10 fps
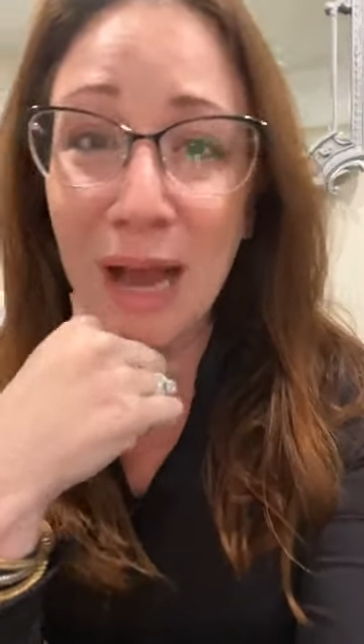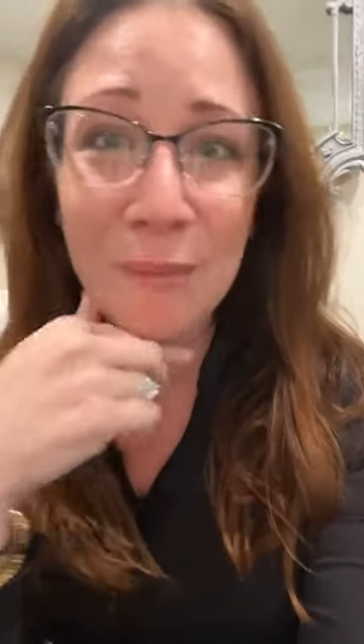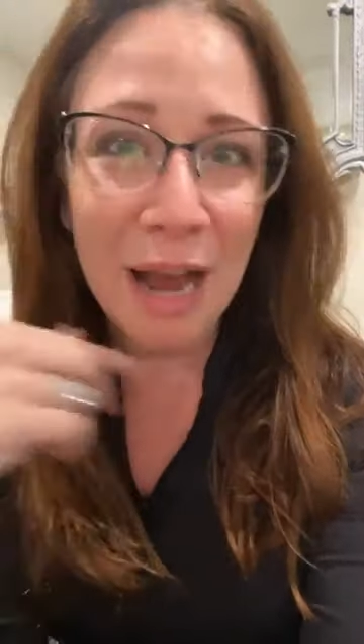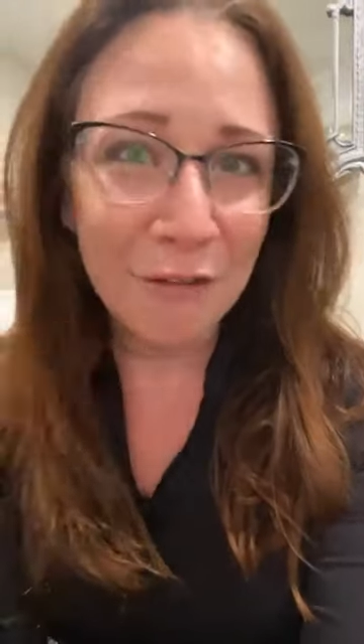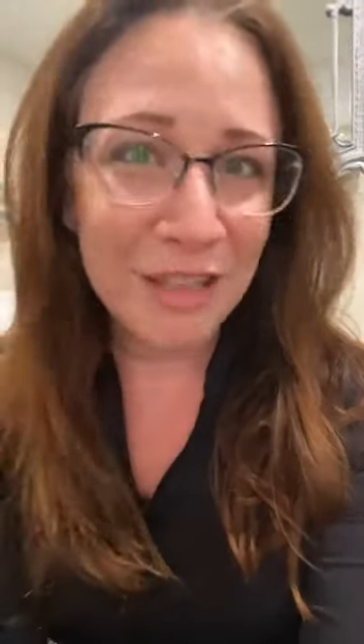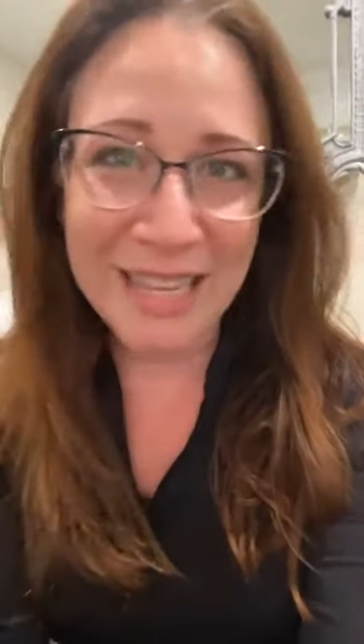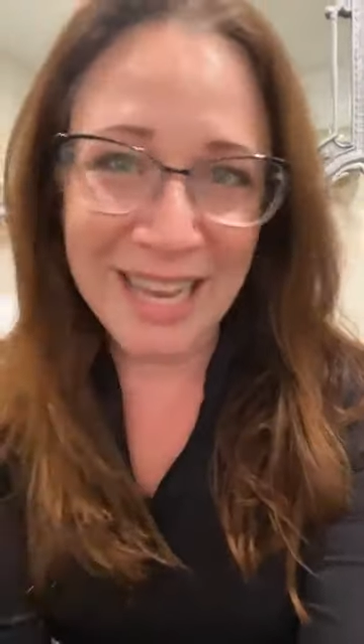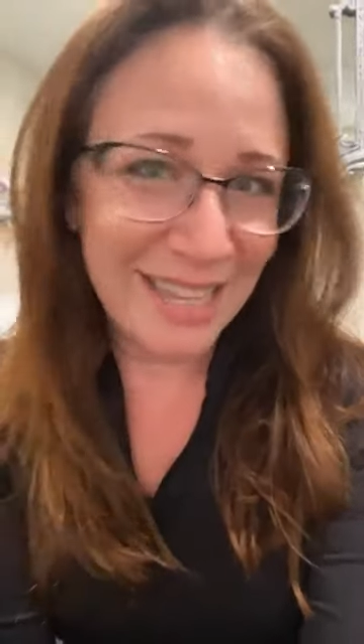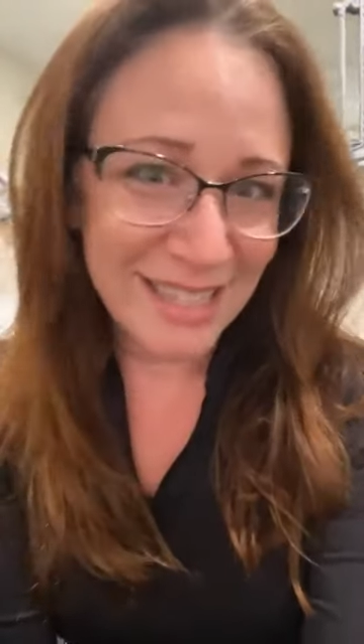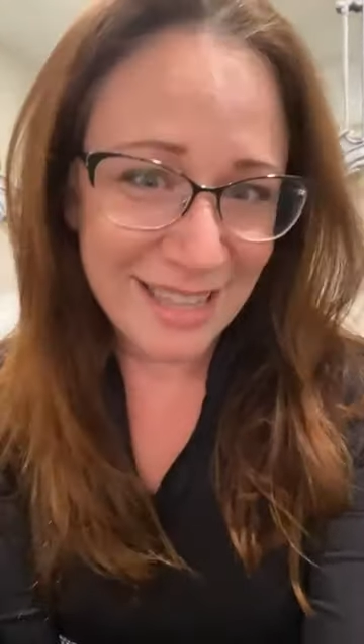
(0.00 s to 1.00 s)
I'm not
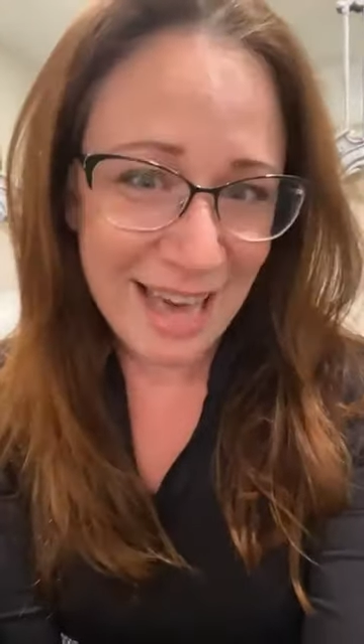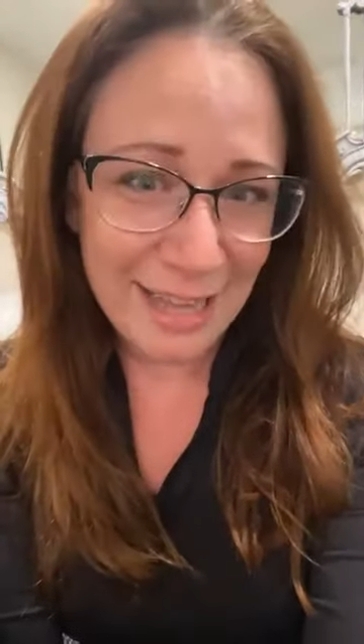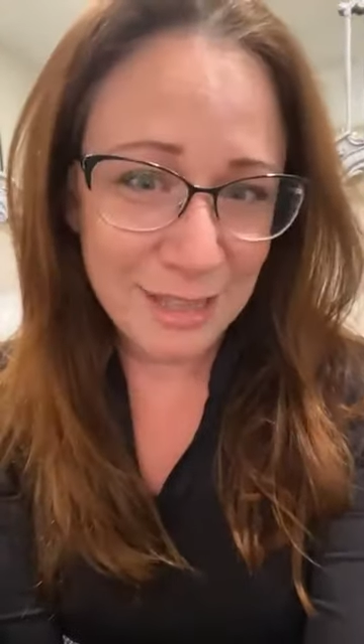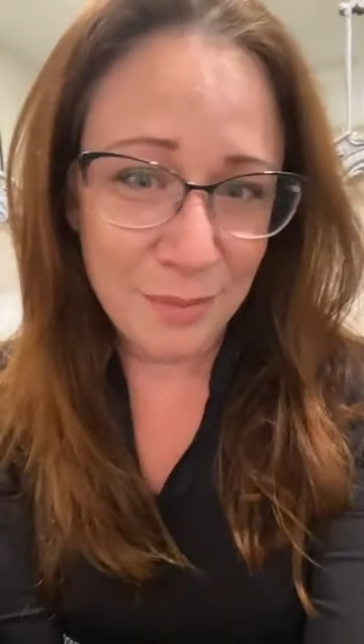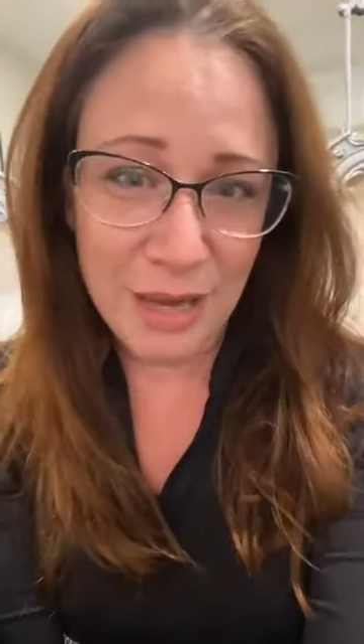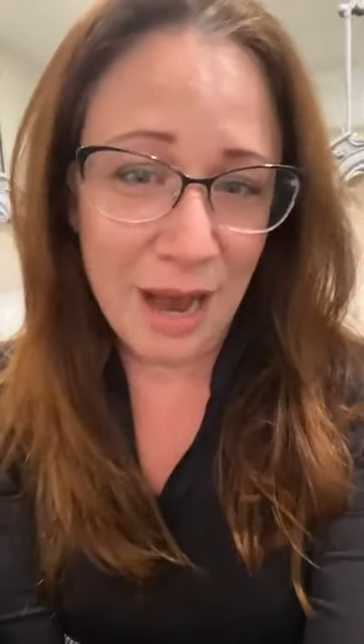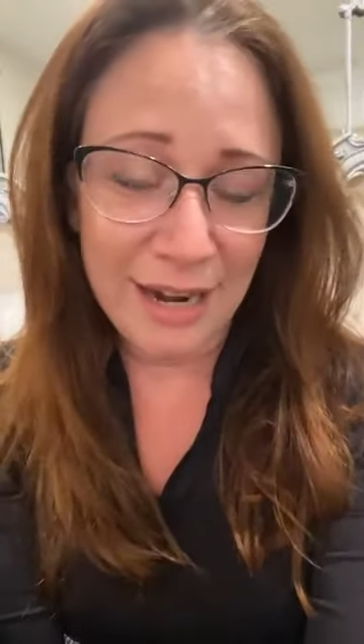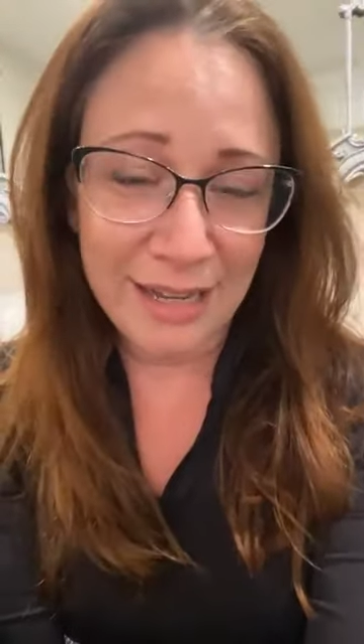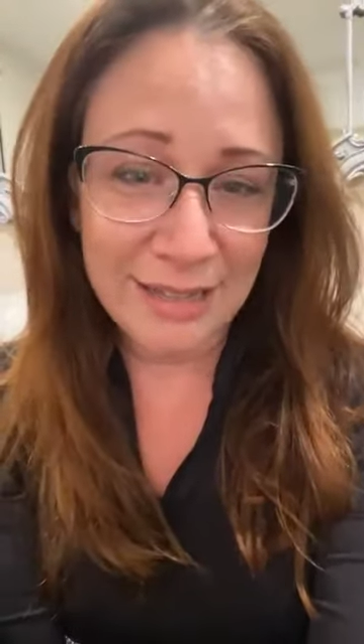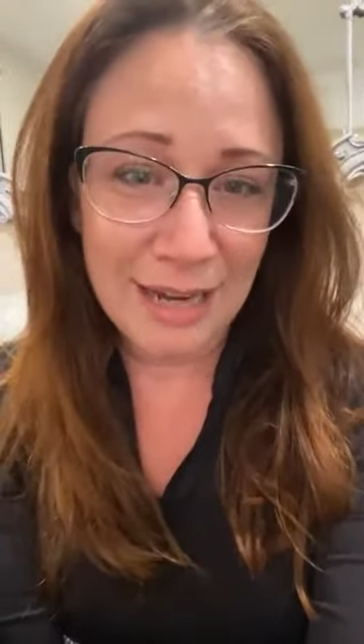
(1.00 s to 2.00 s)
really into that, to be
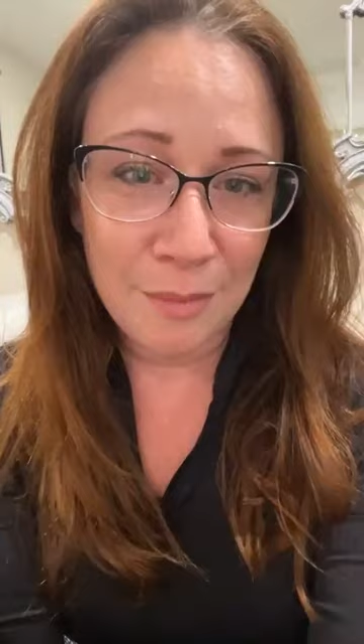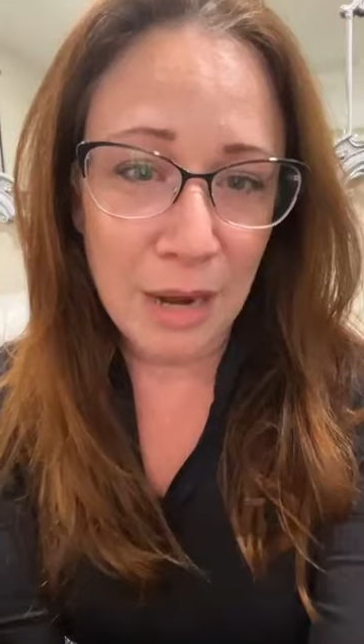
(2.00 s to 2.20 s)
honest.